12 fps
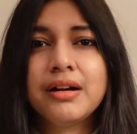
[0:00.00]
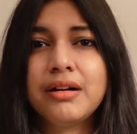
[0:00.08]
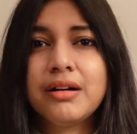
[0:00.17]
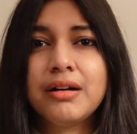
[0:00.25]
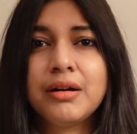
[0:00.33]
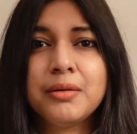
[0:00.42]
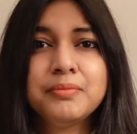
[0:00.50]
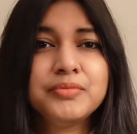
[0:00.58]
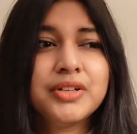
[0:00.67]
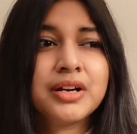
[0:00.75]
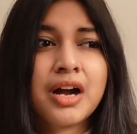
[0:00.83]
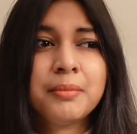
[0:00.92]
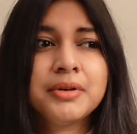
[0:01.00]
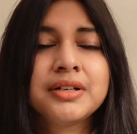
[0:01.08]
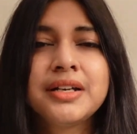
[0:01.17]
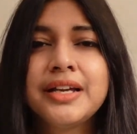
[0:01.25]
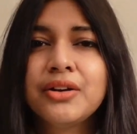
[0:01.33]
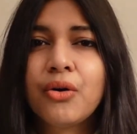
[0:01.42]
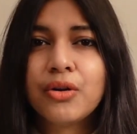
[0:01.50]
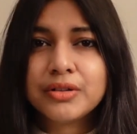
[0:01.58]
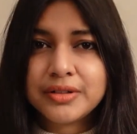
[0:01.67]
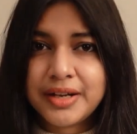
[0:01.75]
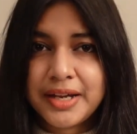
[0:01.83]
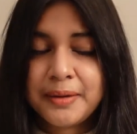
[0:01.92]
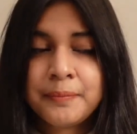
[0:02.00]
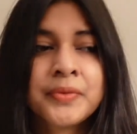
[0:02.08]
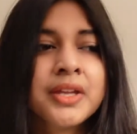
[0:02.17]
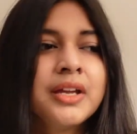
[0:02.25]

the carpet clean all the time,